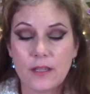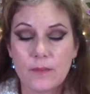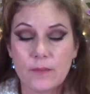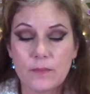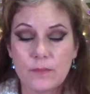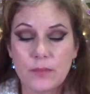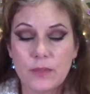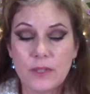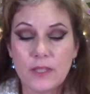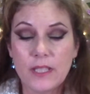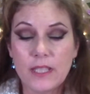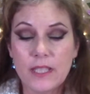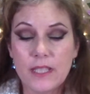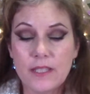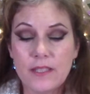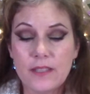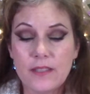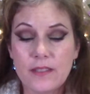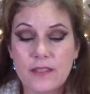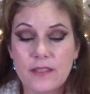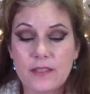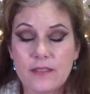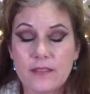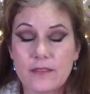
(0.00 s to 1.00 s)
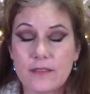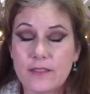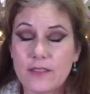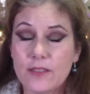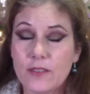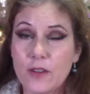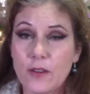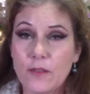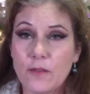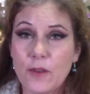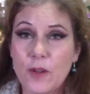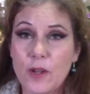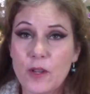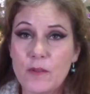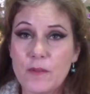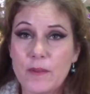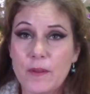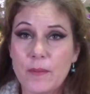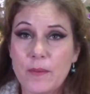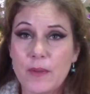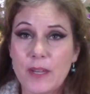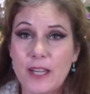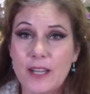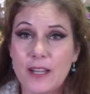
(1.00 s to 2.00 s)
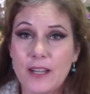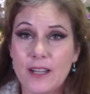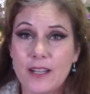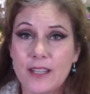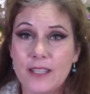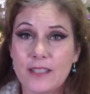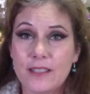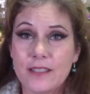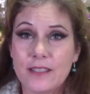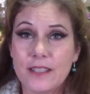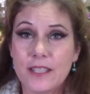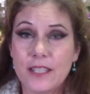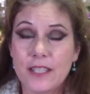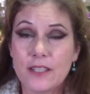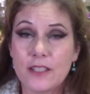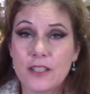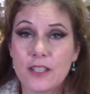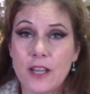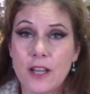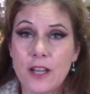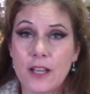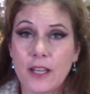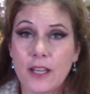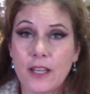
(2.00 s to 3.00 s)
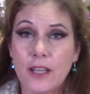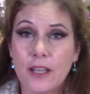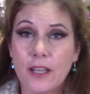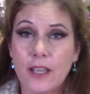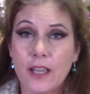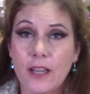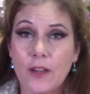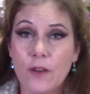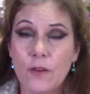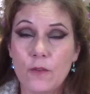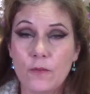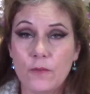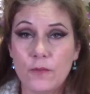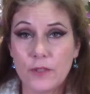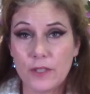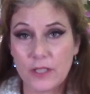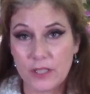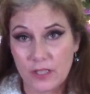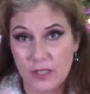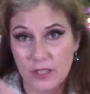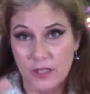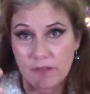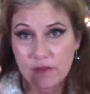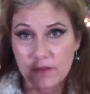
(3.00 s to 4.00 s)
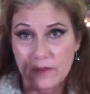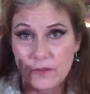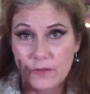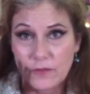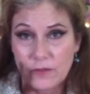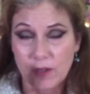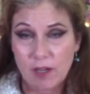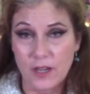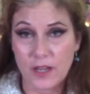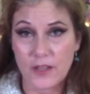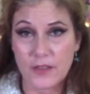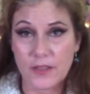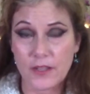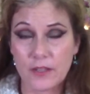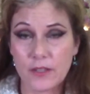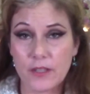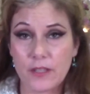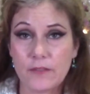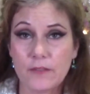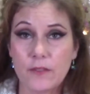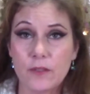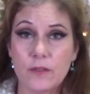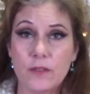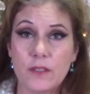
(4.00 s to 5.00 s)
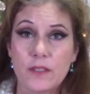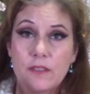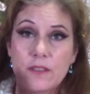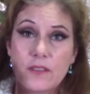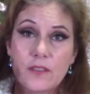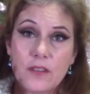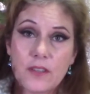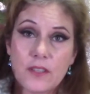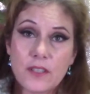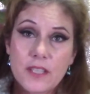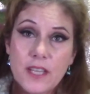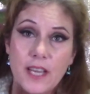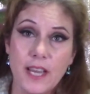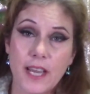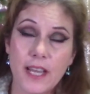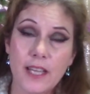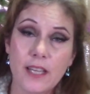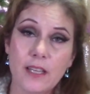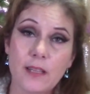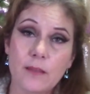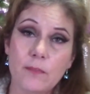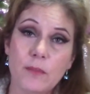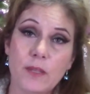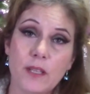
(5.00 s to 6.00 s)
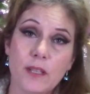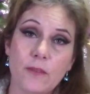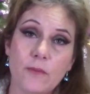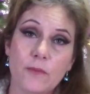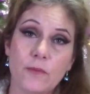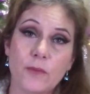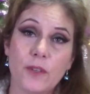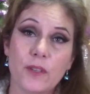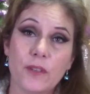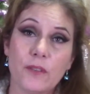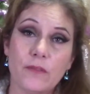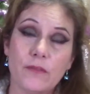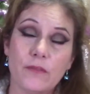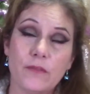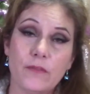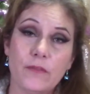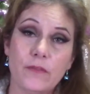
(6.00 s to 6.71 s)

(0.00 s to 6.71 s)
please start following me on TikTok, and hopefully if you're on there, if you could start tagging me with